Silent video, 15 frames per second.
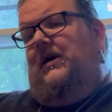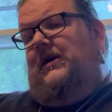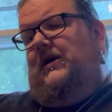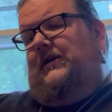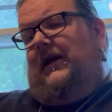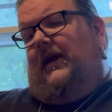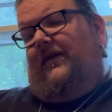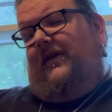
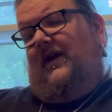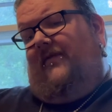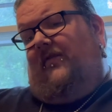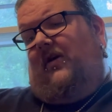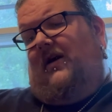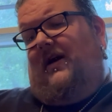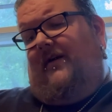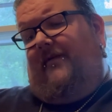take the
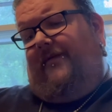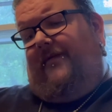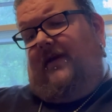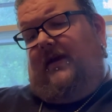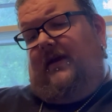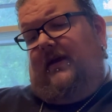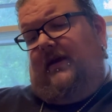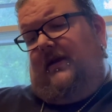cover off,
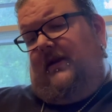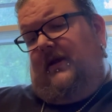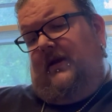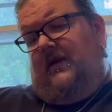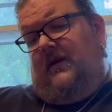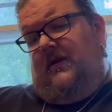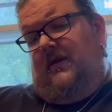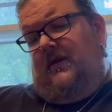and
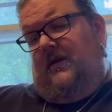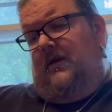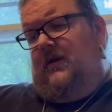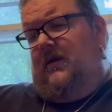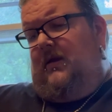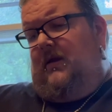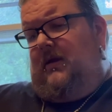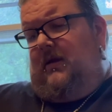
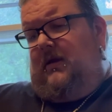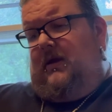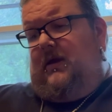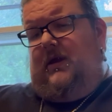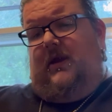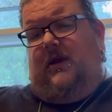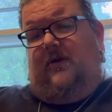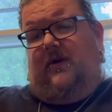
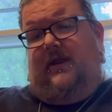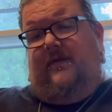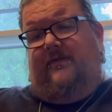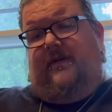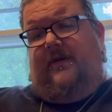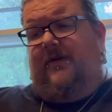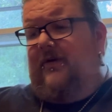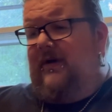here it is
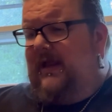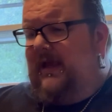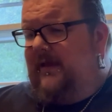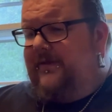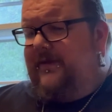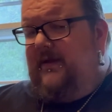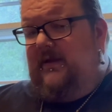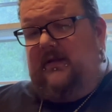
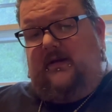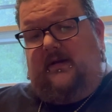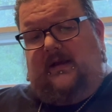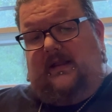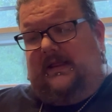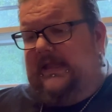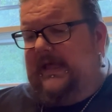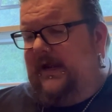underneath.
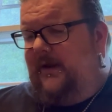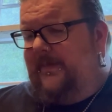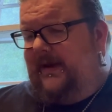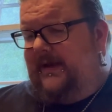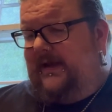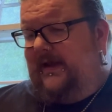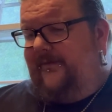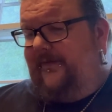A little
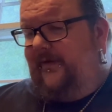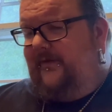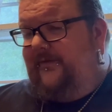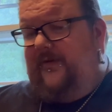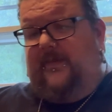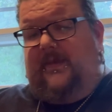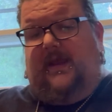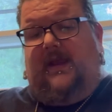bit different
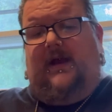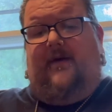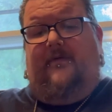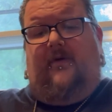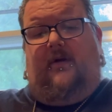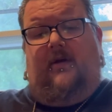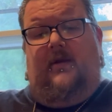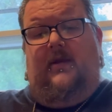from the
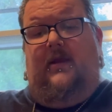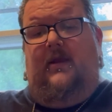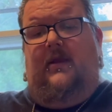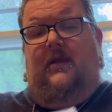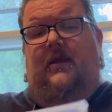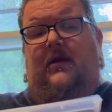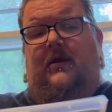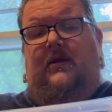cover.
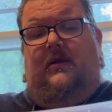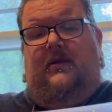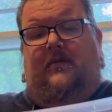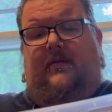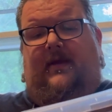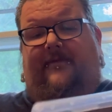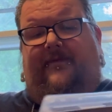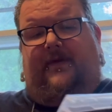
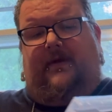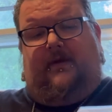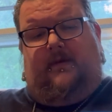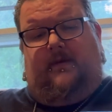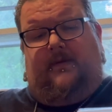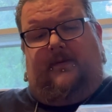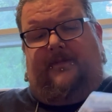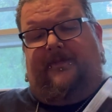I have to
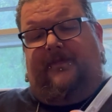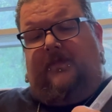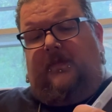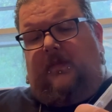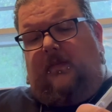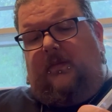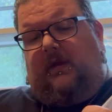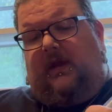
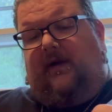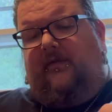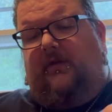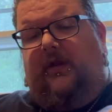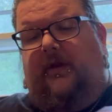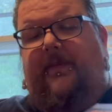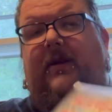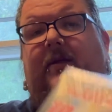cover a
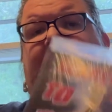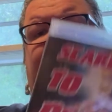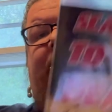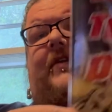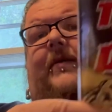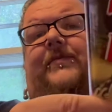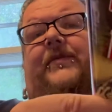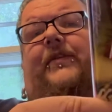little bit of
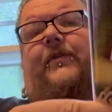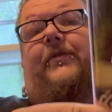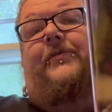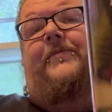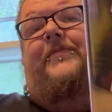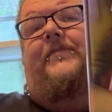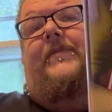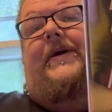this up too.
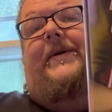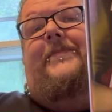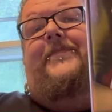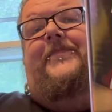But